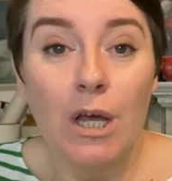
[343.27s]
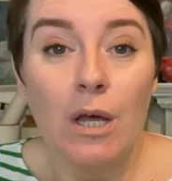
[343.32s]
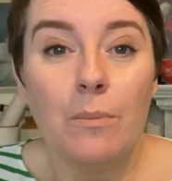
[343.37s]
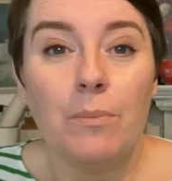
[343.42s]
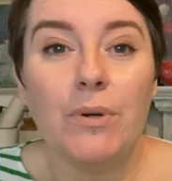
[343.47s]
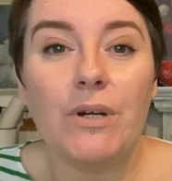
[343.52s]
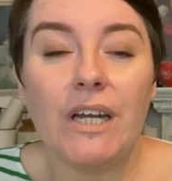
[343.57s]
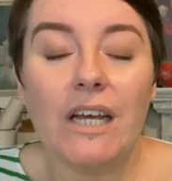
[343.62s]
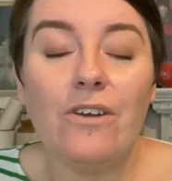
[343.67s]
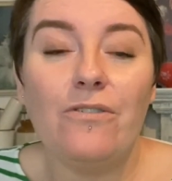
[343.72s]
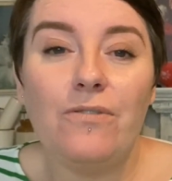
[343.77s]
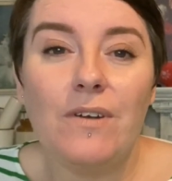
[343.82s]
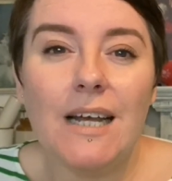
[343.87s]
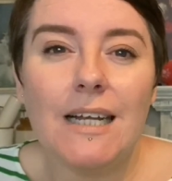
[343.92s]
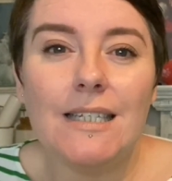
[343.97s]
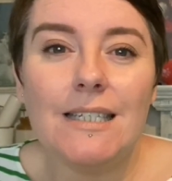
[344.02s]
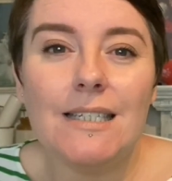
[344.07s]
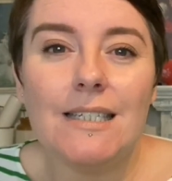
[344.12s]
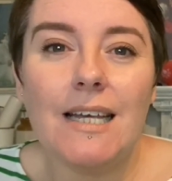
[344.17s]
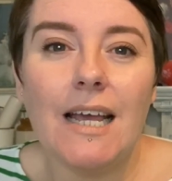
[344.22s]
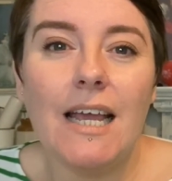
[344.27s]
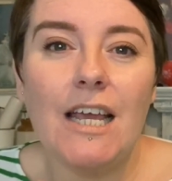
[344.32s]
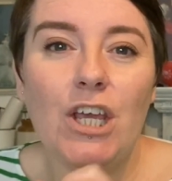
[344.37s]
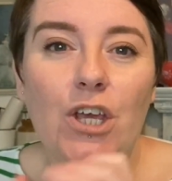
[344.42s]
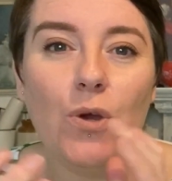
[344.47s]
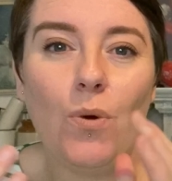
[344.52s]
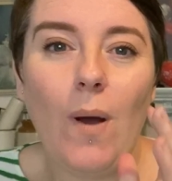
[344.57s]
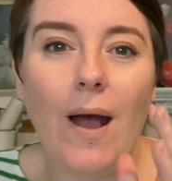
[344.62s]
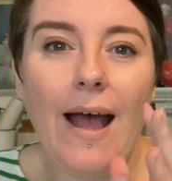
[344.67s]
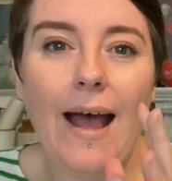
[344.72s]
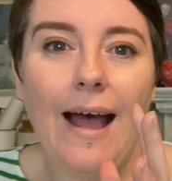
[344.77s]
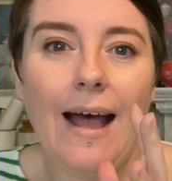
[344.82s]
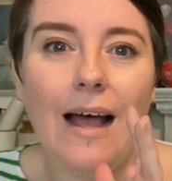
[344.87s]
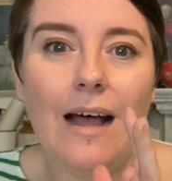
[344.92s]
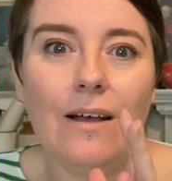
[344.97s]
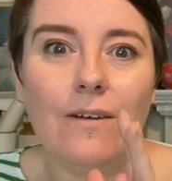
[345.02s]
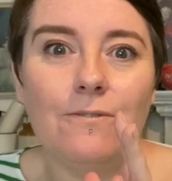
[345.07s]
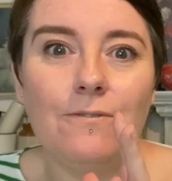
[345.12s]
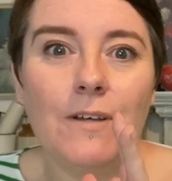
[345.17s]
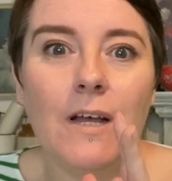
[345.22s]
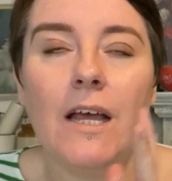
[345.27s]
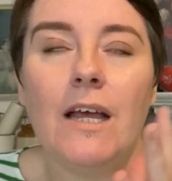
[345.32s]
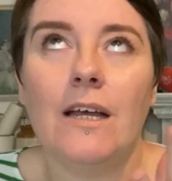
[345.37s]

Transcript: But if, let's say, you have